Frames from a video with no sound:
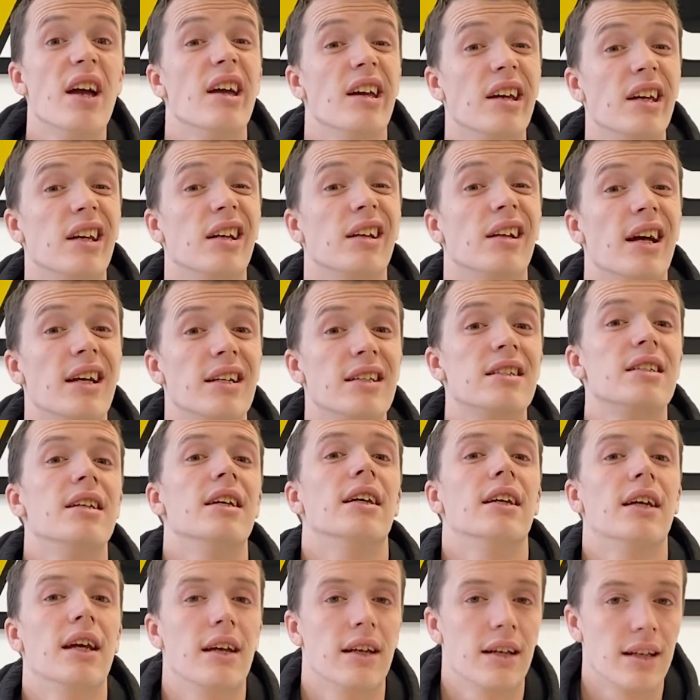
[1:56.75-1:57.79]
plastic
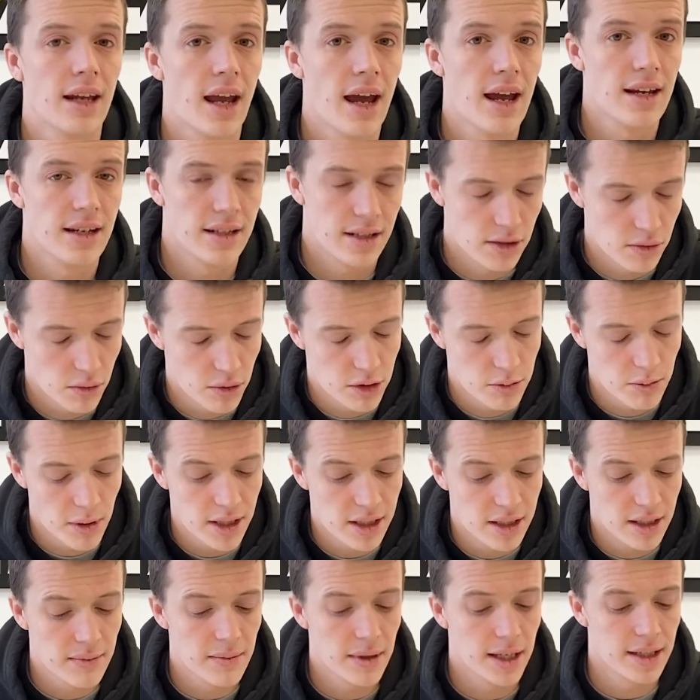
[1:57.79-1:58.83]
case, which
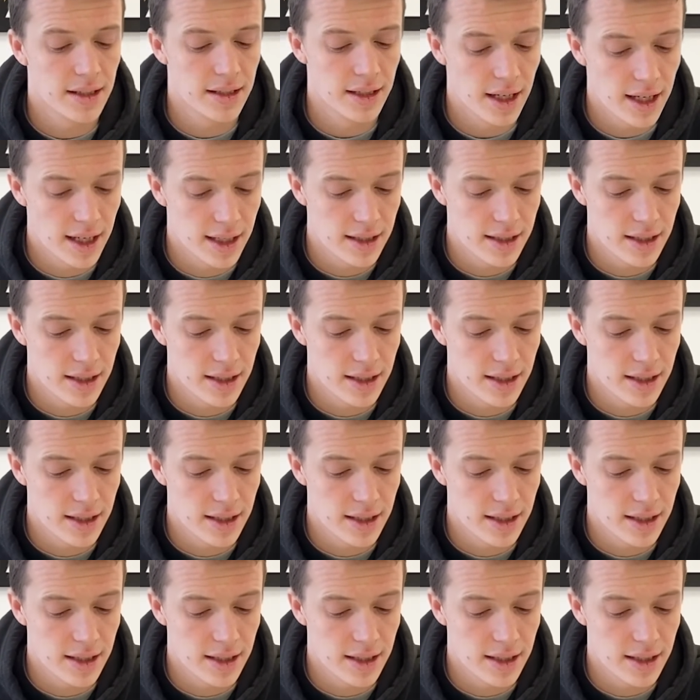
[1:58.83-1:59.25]
basically means it's